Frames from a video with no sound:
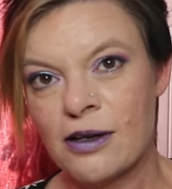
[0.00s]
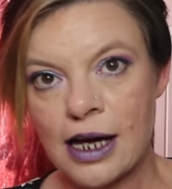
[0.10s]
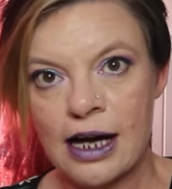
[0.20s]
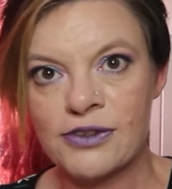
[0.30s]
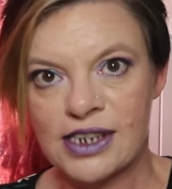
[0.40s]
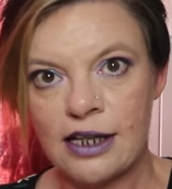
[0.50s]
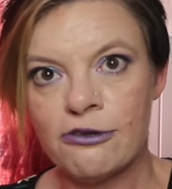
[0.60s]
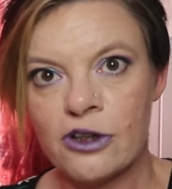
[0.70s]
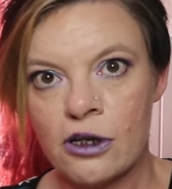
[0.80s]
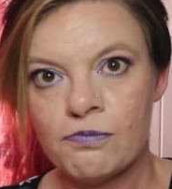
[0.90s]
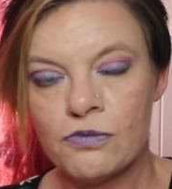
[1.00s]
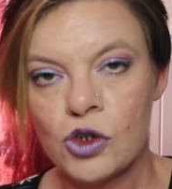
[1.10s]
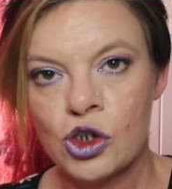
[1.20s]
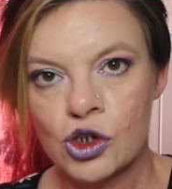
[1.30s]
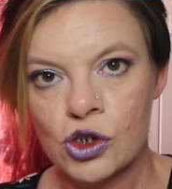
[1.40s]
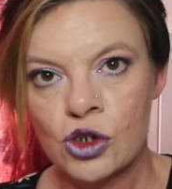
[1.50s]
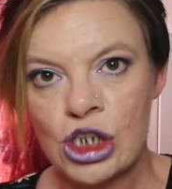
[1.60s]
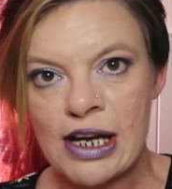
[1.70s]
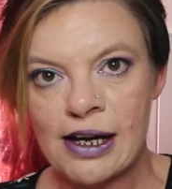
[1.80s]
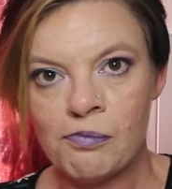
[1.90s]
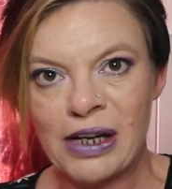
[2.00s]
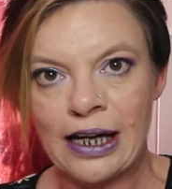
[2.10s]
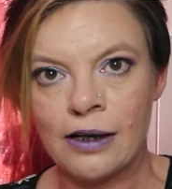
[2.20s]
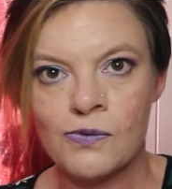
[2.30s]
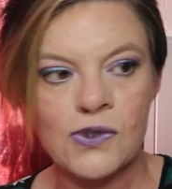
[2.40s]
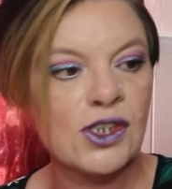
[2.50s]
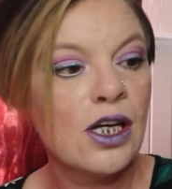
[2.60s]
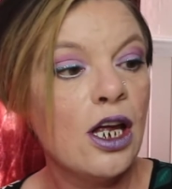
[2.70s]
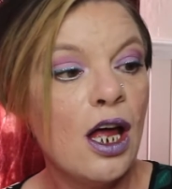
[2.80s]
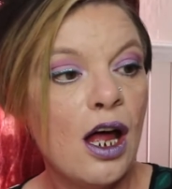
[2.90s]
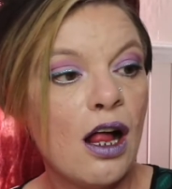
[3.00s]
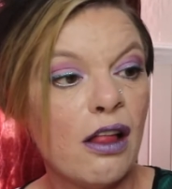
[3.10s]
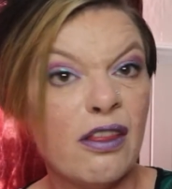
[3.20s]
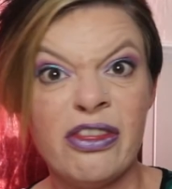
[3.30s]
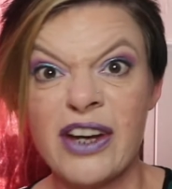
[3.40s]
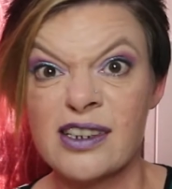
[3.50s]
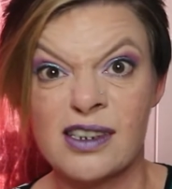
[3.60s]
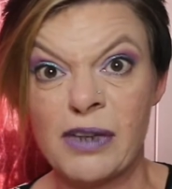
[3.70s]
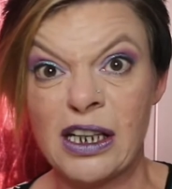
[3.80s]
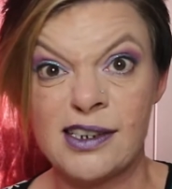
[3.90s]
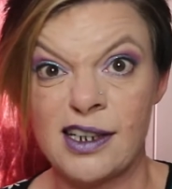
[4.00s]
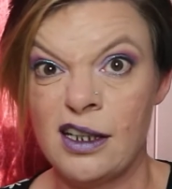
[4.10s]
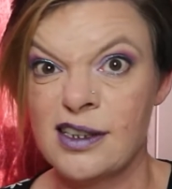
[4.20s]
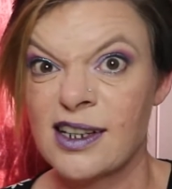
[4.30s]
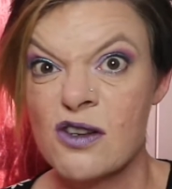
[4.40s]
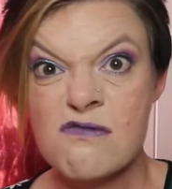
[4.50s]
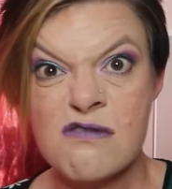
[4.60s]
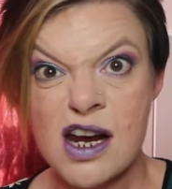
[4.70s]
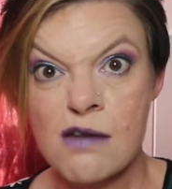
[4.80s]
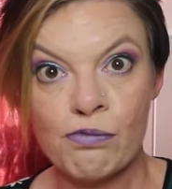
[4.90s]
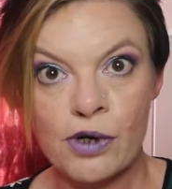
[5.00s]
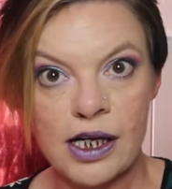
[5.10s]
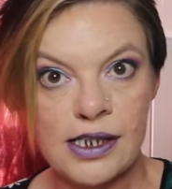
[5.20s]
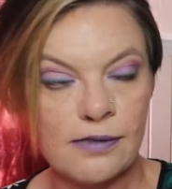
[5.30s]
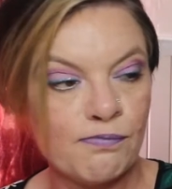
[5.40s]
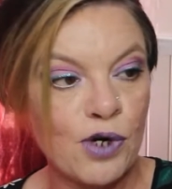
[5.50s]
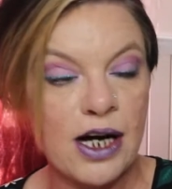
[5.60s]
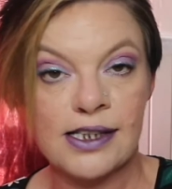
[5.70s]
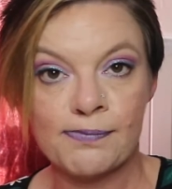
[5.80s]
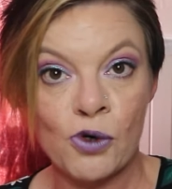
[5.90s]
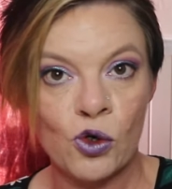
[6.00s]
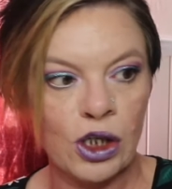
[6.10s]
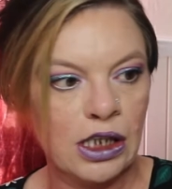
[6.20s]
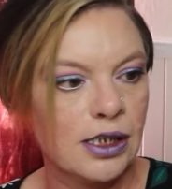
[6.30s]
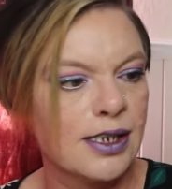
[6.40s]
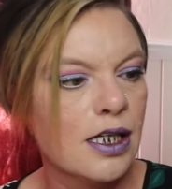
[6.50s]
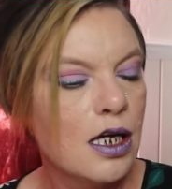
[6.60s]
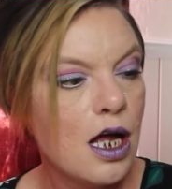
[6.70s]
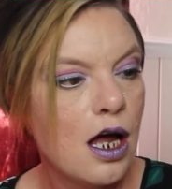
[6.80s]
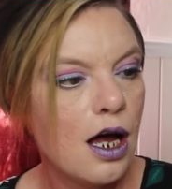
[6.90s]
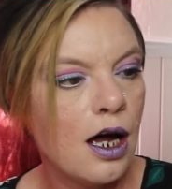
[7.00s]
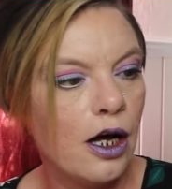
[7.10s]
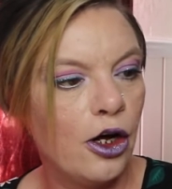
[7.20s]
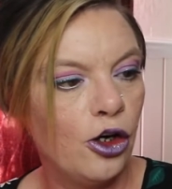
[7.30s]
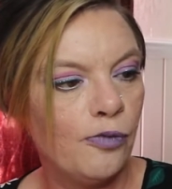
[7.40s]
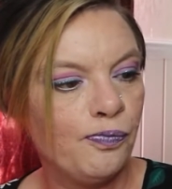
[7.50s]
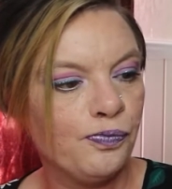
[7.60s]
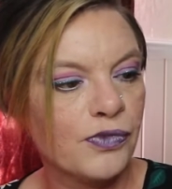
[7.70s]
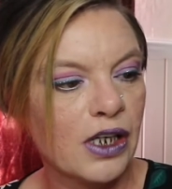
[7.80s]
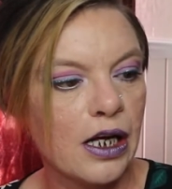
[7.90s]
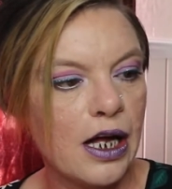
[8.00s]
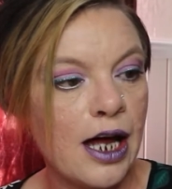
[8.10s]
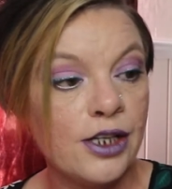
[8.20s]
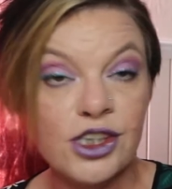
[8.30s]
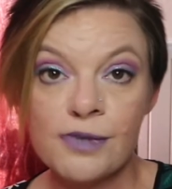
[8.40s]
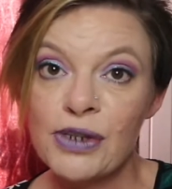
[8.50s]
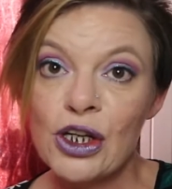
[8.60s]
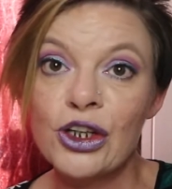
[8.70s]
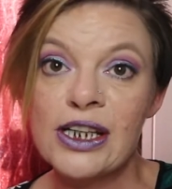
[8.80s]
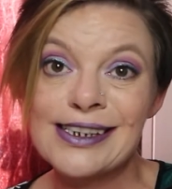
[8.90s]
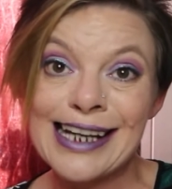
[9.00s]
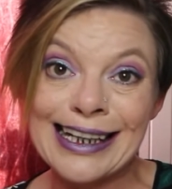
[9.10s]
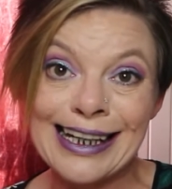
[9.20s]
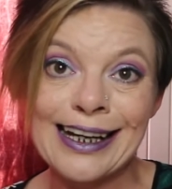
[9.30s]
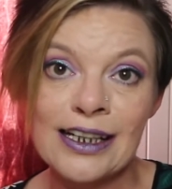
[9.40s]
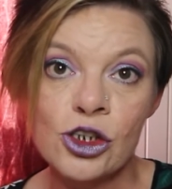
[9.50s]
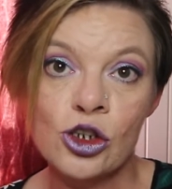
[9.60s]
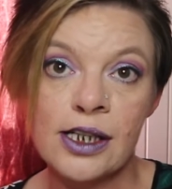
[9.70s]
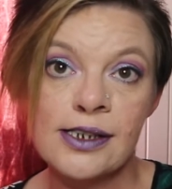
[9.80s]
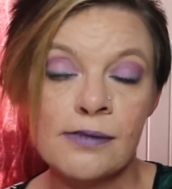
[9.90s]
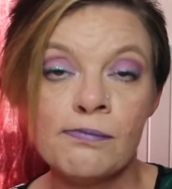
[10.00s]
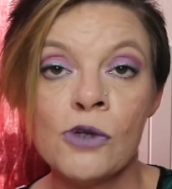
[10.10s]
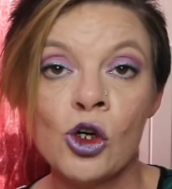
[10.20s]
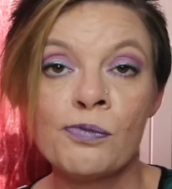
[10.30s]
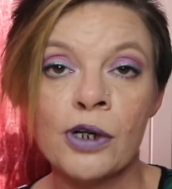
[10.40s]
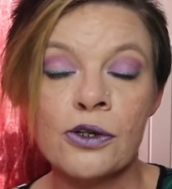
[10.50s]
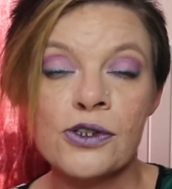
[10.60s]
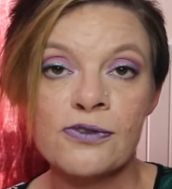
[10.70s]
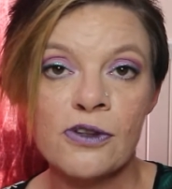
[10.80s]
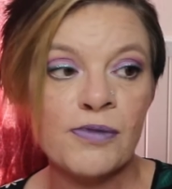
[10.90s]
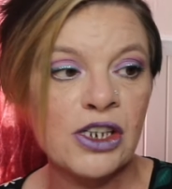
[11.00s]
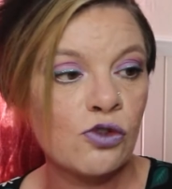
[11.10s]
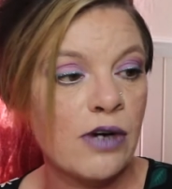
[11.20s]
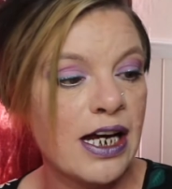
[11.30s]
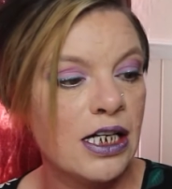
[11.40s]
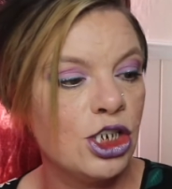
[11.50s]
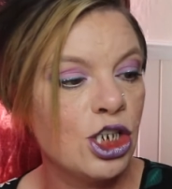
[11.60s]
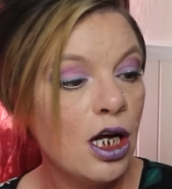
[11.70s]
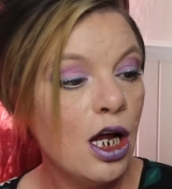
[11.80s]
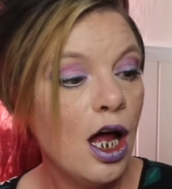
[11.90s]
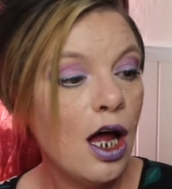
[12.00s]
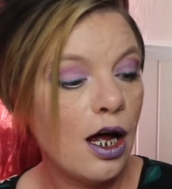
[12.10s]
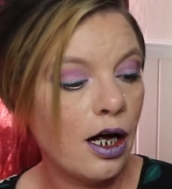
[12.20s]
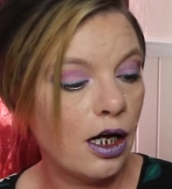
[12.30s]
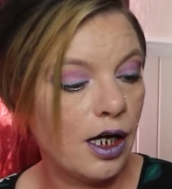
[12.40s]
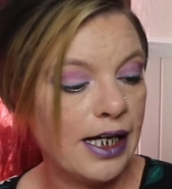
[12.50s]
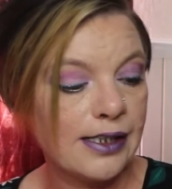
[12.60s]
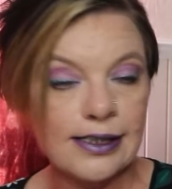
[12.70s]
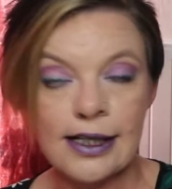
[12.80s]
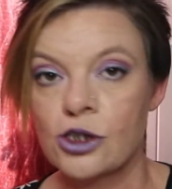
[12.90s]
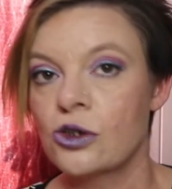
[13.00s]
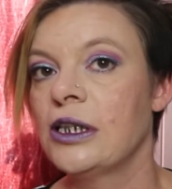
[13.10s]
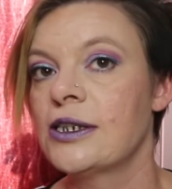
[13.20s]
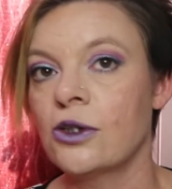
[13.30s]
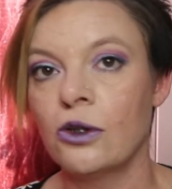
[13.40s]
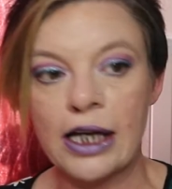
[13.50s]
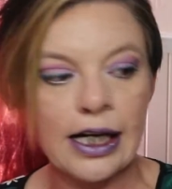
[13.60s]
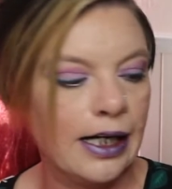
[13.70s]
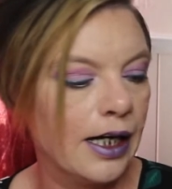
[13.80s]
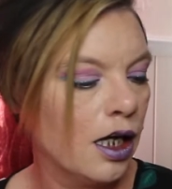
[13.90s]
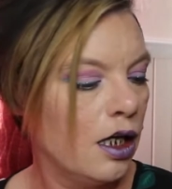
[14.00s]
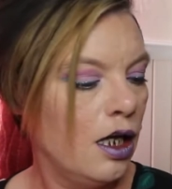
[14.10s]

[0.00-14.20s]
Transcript: I've seen it for just under £9. That's amazing. It's a great price point. And to be honest, I'd like to try some more products from this range. It's natural, it's organic.